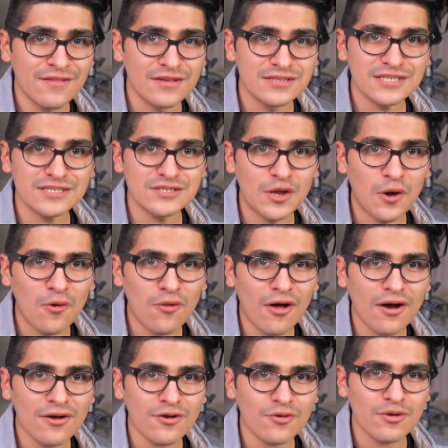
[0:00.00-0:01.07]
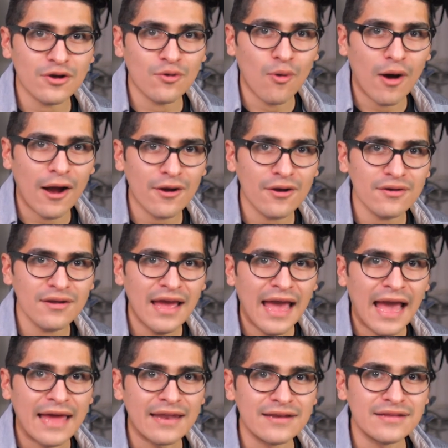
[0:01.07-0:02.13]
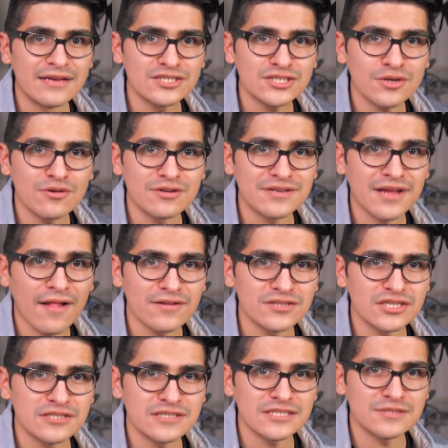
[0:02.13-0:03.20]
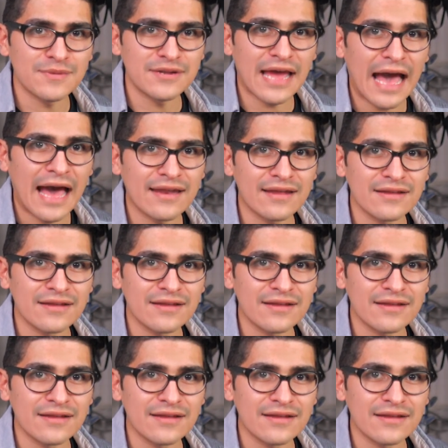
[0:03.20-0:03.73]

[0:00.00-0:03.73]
This is no longer required, and additional intelligence has been